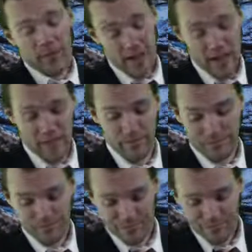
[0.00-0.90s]
And
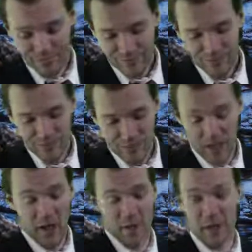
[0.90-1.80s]

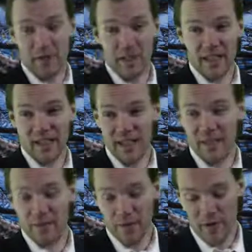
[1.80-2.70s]
yeah, I'm definitely
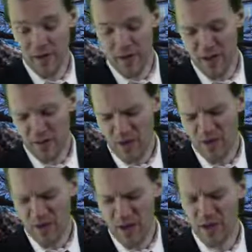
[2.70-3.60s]
excited for it. It's one of
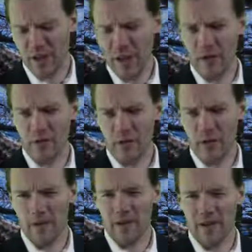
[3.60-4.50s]
the rare times where
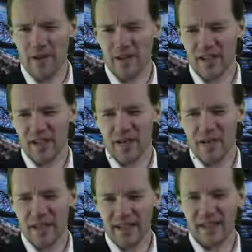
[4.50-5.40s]
something occurs in
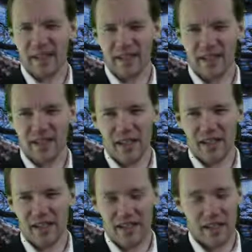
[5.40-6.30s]
government that is actually
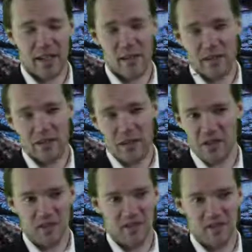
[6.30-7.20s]
exciting, but
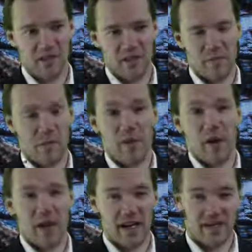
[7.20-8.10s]
all it's doing is bringing
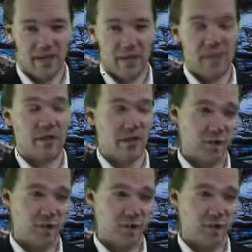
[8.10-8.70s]
power back to the individual.